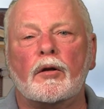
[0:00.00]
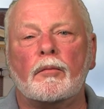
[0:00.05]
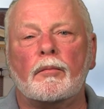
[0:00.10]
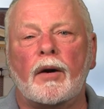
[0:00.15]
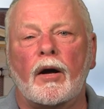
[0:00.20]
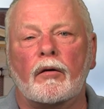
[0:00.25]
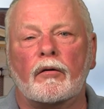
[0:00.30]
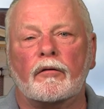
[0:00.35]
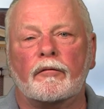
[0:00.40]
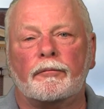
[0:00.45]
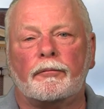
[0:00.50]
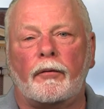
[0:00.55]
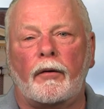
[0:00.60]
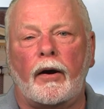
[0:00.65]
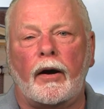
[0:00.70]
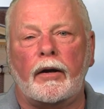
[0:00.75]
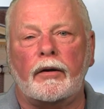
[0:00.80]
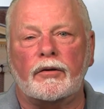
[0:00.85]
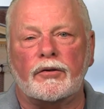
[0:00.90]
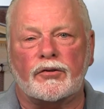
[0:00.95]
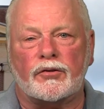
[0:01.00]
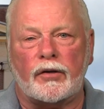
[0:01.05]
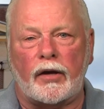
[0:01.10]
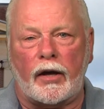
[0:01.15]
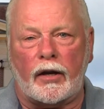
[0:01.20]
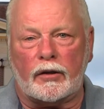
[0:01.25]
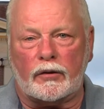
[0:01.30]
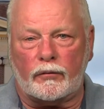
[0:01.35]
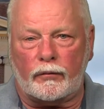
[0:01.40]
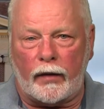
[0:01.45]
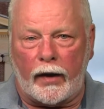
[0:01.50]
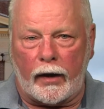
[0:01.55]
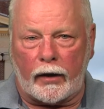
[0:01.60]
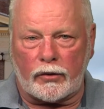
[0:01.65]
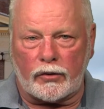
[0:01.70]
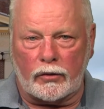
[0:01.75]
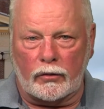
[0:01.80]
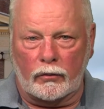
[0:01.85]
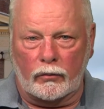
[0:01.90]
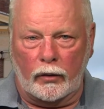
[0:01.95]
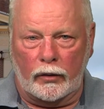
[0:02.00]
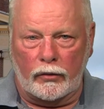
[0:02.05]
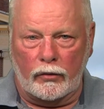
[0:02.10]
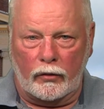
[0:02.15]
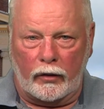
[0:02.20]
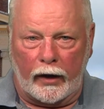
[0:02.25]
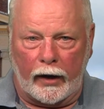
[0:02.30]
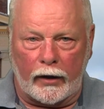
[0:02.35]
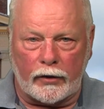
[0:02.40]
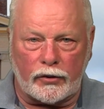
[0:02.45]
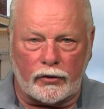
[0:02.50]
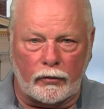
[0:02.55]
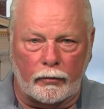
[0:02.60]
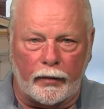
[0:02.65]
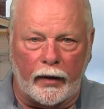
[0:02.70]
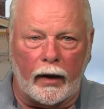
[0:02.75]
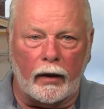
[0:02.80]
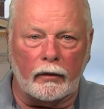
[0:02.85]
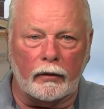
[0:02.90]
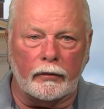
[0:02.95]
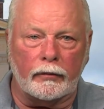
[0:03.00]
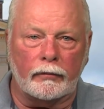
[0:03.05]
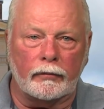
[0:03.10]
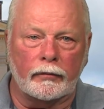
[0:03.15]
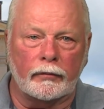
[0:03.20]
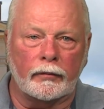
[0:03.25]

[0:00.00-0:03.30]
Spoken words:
amount of pride and satisfaction when you cast your ballot.